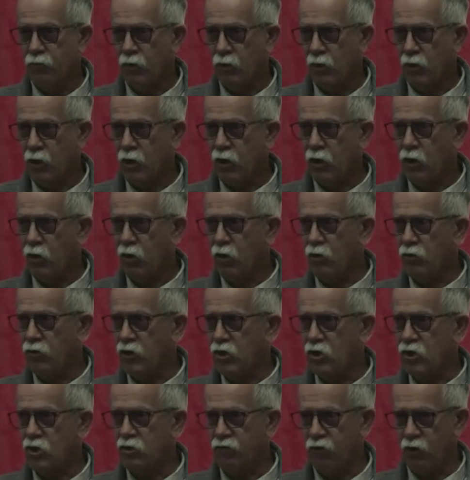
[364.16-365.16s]
here are
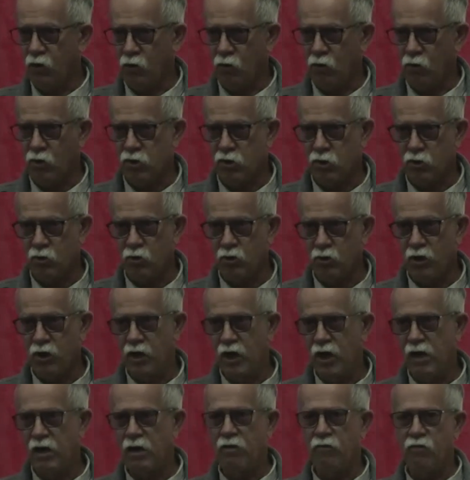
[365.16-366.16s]
these folks who had
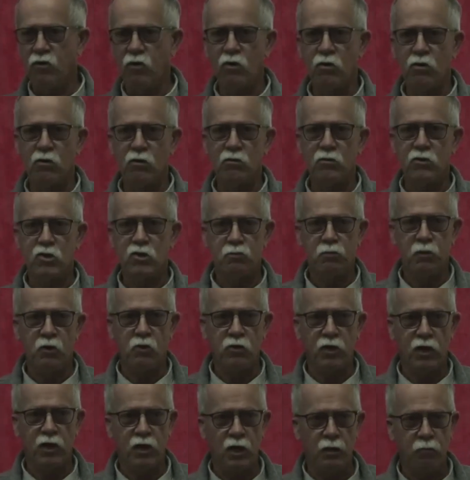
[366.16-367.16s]
never
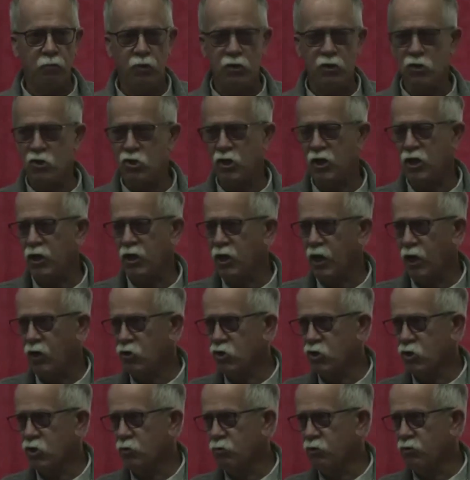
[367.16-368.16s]
spoken up at a city
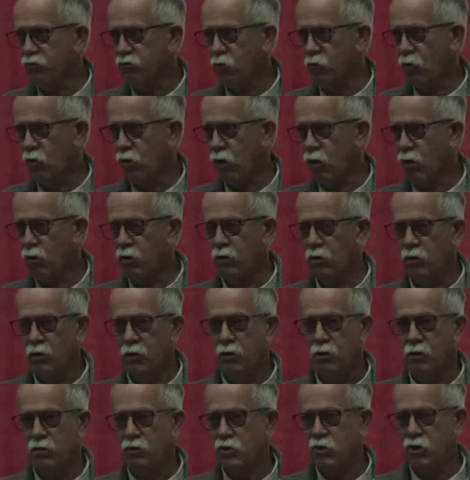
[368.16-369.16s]
council before,
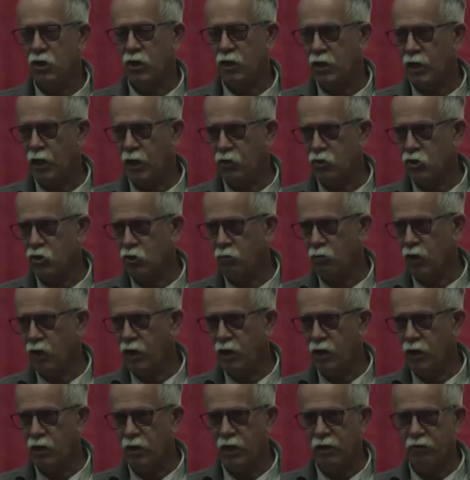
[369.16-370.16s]
city council
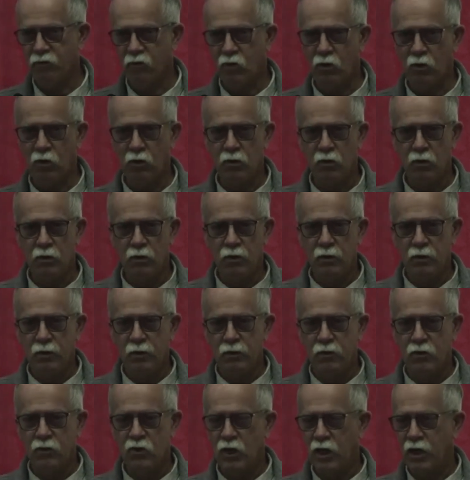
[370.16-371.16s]
meeting, never
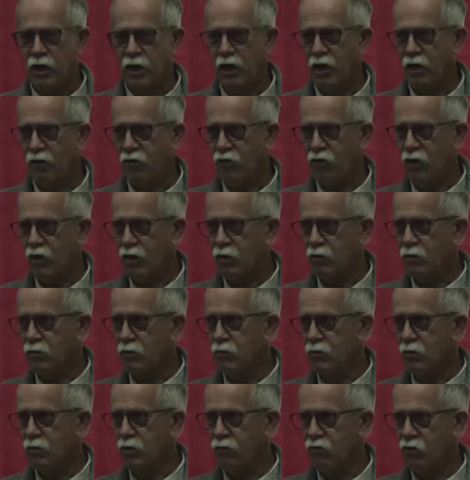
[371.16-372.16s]
done
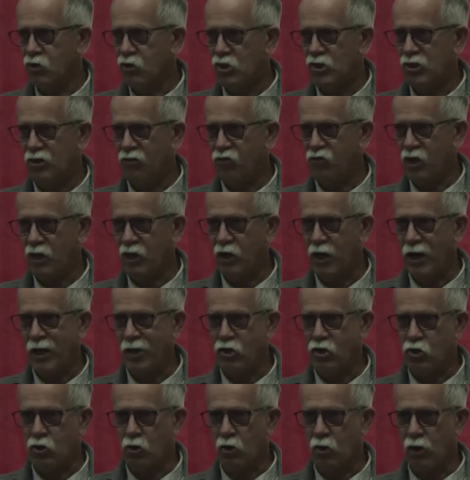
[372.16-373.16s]
anything of a civic
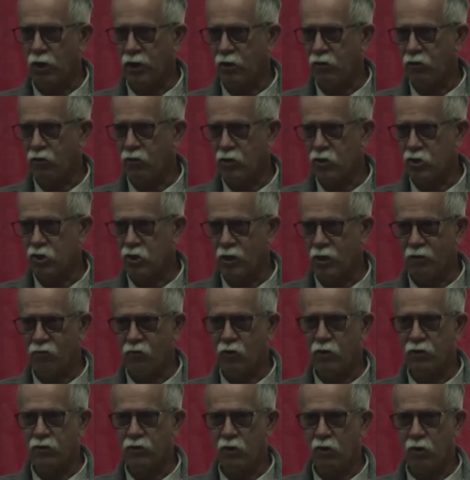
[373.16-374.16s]
nature like this
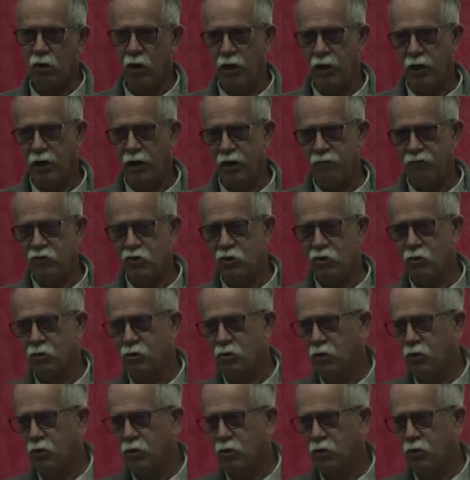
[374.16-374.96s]
ever in their lives.